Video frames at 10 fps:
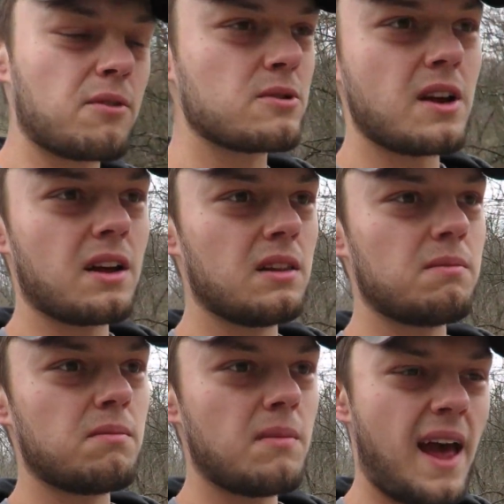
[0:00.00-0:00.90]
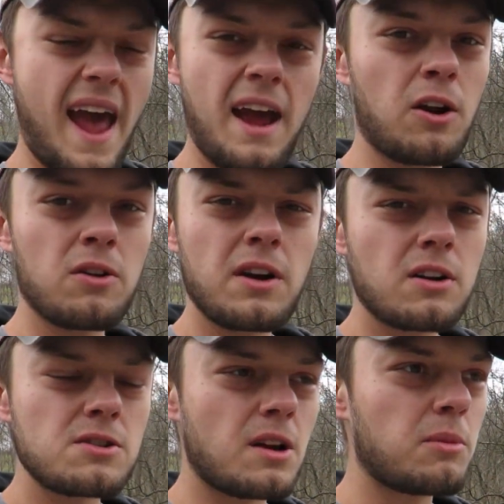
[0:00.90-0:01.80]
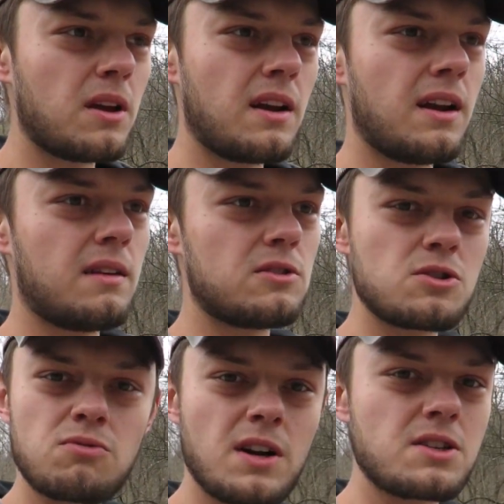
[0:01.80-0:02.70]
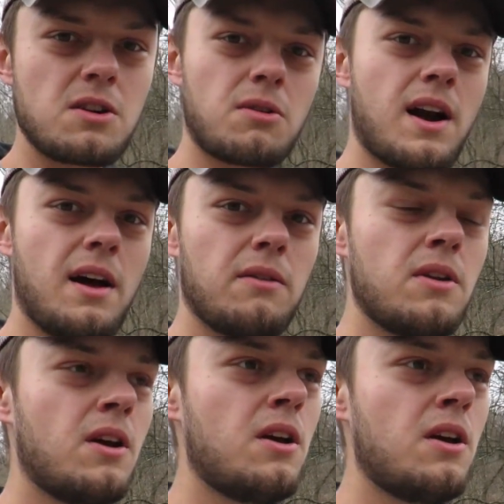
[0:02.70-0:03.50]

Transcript: There was like a hanger there or something, and it just rusted around